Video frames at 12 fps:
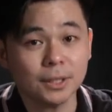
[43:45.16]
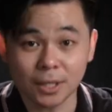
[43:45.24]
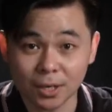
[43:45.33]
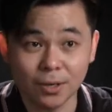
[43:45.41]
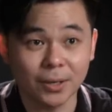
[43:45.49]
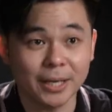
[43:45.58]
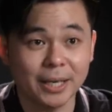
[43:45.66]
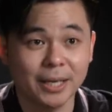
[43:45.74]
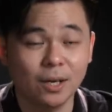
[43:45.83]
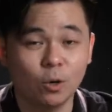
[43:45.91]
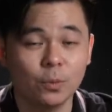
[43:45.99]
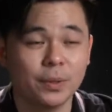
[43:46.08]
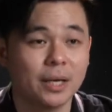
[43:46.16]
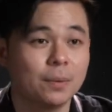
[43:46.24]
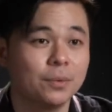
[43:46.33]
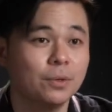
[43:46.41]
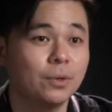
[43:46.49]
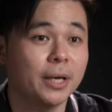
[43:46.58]
Okay, I hope we can help
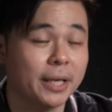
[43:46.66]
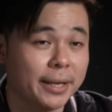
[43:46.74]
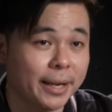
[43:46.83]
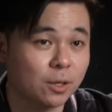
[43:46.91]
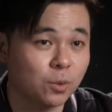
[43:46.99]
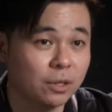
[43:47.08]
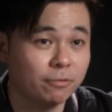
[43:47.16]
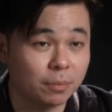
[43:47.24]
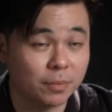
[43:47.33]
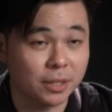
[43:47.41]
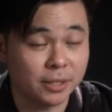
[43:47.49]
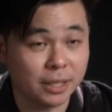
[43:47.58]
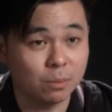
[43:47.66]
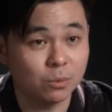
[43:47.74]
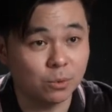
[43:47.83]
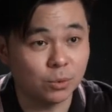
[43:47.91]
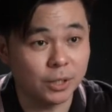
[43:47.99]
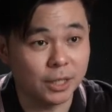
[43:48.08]
you. Okay, next one from the same
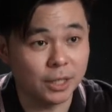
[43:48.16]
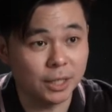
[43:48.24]
student.